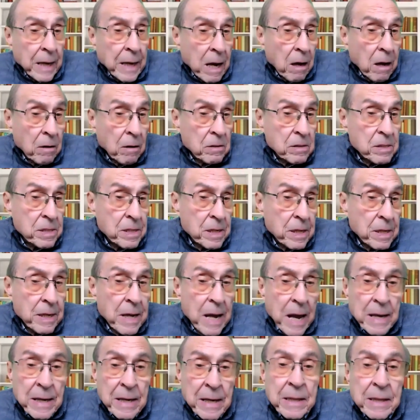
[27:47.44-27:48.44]
can't see
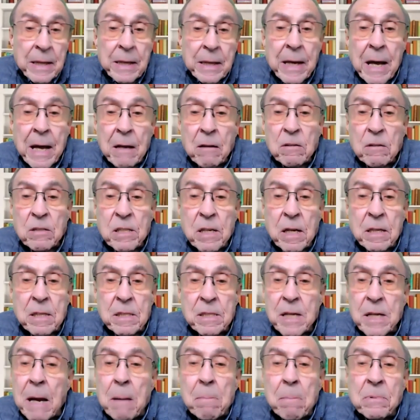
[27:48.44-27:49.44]
anything else
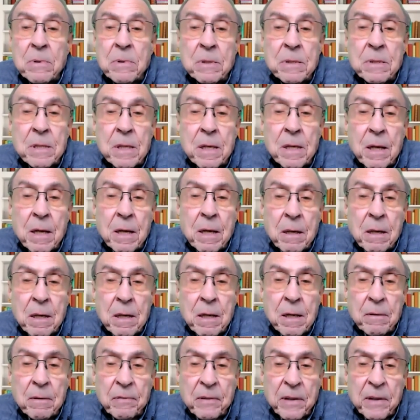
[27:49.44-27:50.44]
except uh,
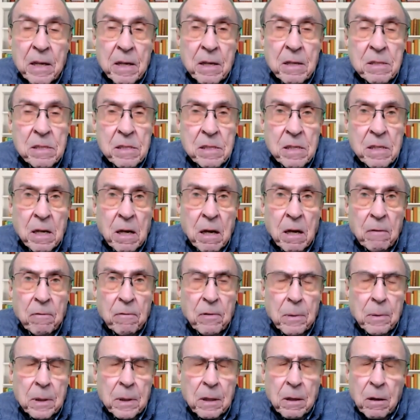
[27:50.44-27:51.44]
if Keir
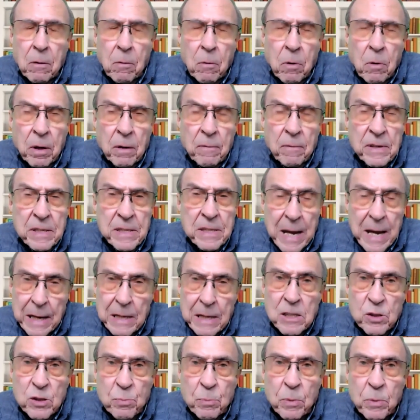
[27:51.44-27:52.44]
Starmer had got one of his
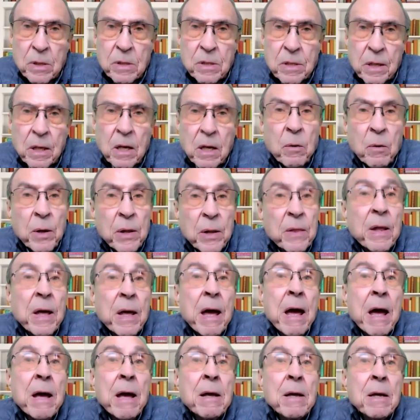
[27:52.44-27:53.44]
henchmen to go in
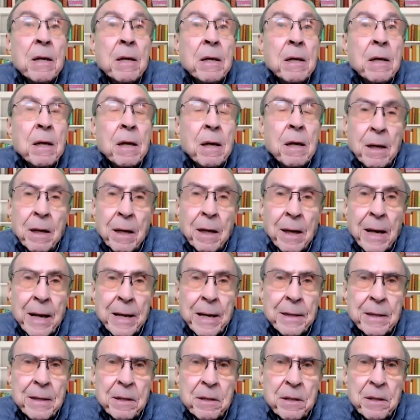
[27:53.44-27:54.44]
there and
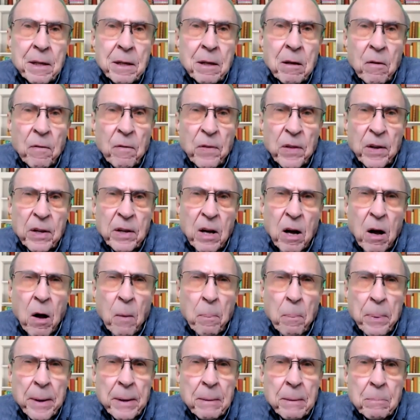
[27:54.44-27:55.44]
lay the thing on the
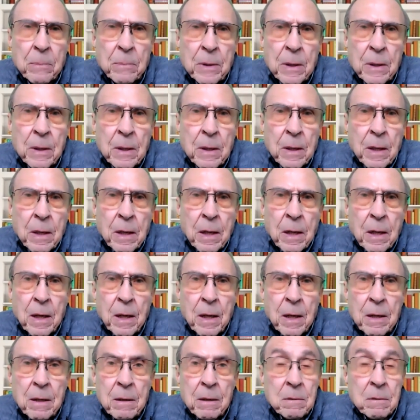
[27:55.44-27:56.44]
carpet
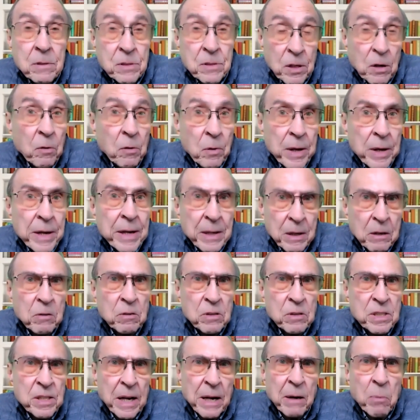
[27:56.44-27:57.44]
uh, so he
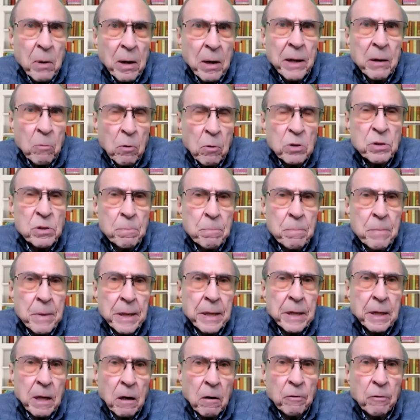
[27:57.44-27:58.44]
could say, well, it wasn't
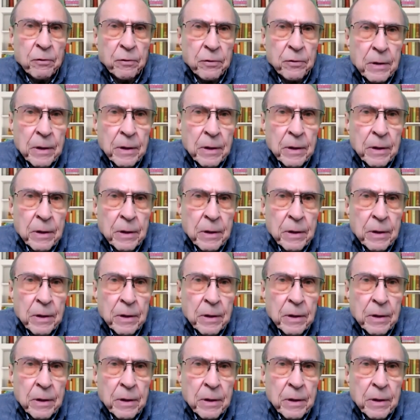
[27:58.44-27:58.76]
me, Gov.